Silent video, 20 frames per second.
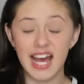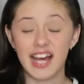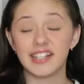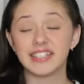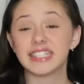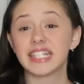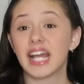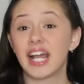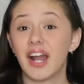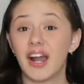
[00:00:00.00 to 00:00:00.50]

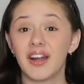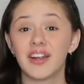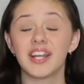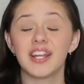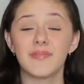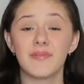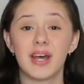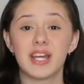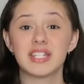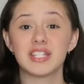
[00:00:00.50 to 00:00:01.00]
as I
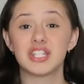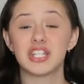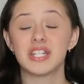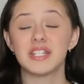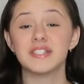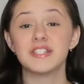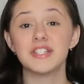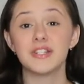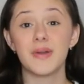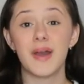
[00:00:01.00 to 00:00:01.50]
already
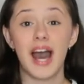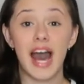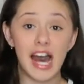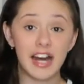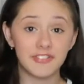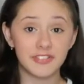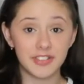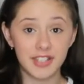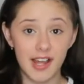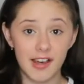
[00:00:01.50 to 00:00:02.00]
mentioned, you
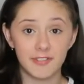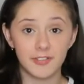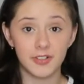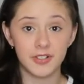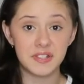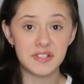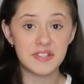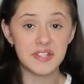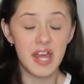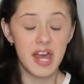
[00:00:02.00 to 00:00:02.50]
have
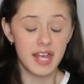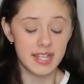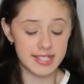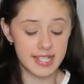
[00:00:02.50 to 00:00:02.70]
levels.